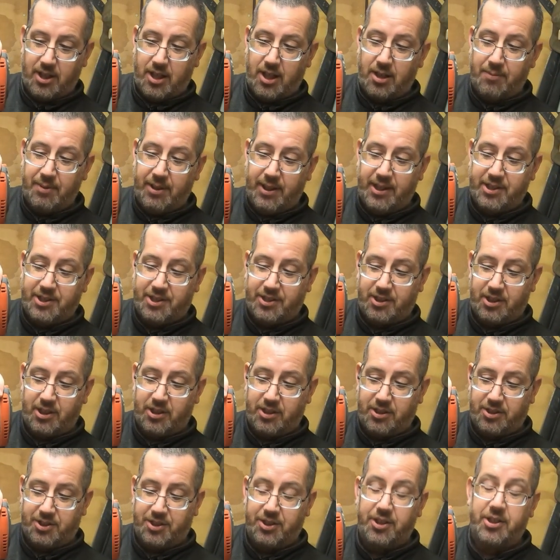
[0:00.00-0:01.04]
I mean, it's
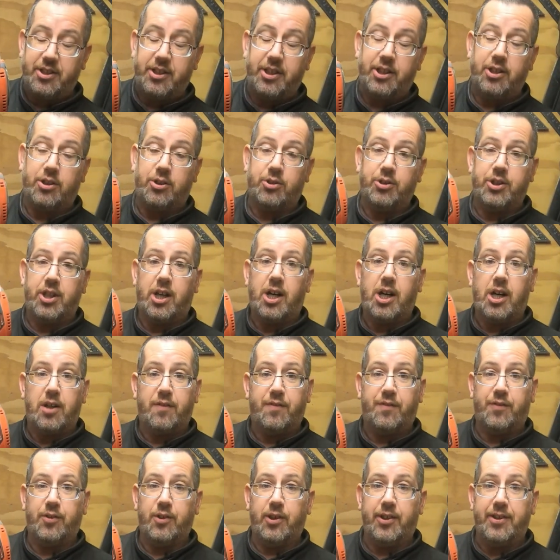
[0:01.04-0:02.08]
certainly a good half
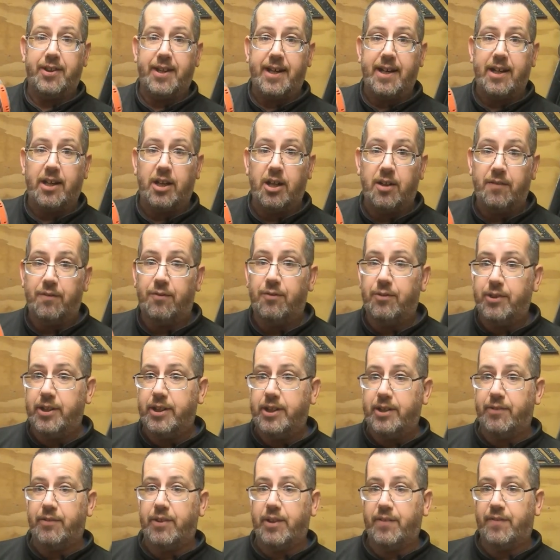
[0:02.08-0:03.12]
full in there of
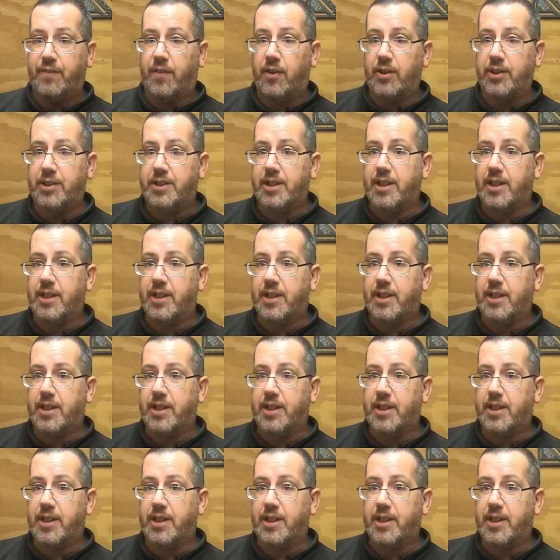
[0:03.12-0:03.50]
really, really fine